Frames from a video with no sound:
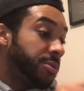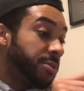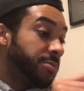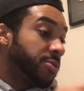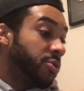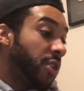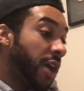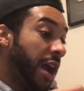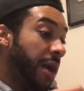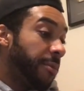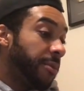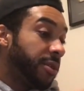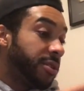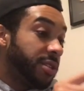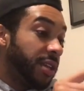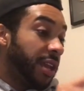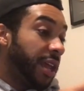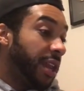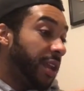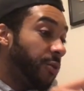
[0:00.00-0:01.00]
subscribers,
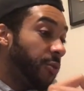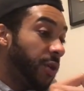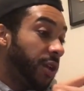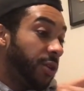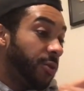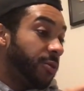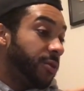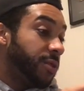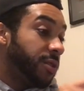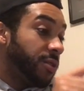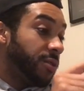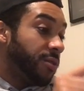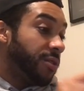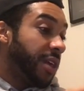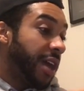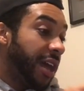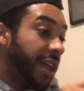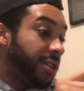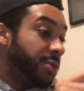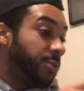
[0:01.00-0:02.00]
and anyone who would do
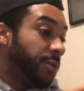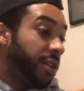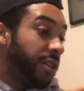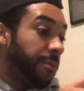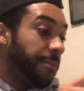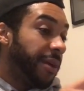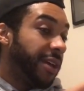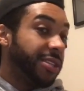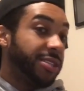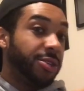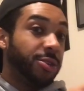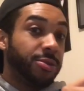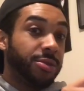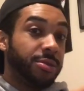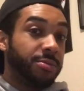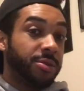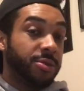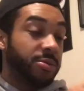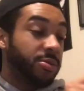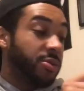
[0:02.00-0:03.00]
that is one of the best
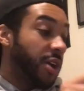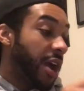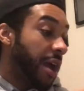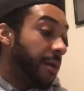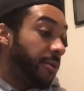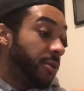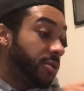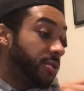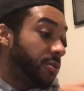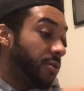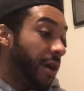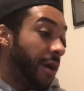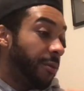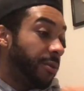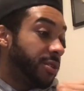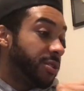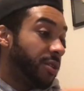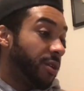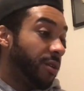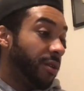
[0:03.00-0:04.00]
YouTube subscribers who I
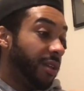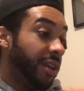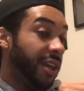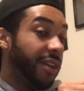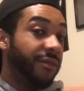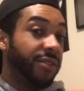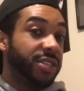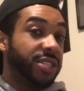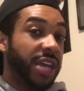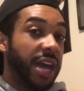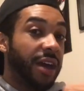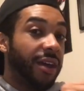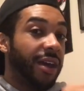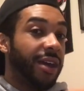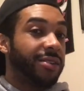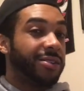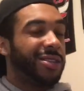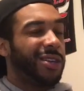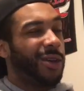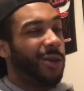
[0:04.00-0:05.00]
would totally give a shout
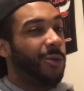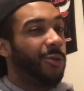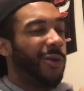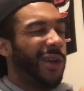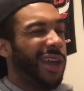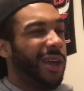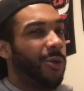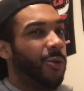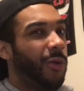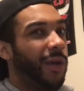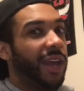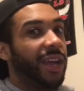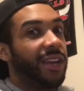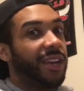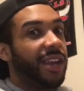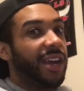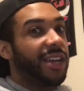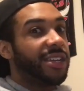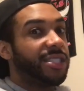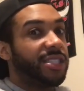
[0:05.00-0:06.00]
out to. Wink, wink,
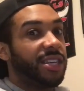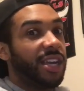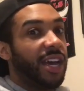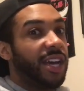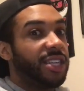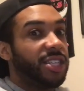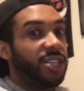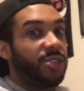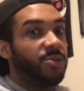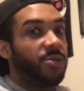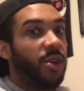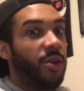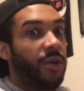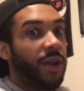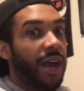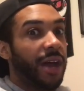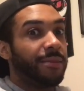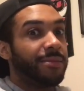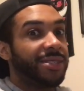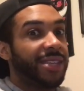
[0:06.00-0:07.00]
nudge, nudge. You know
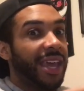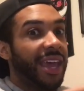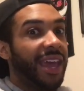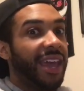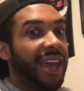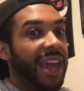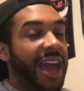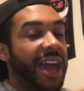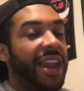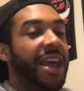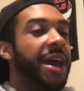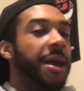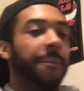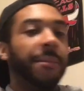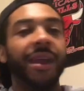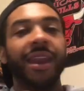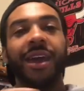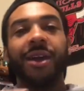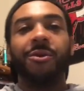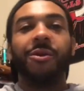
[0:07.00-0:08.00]
what I'm saying at.
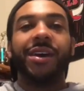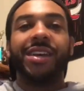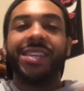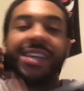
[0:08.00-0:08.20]
But anyway,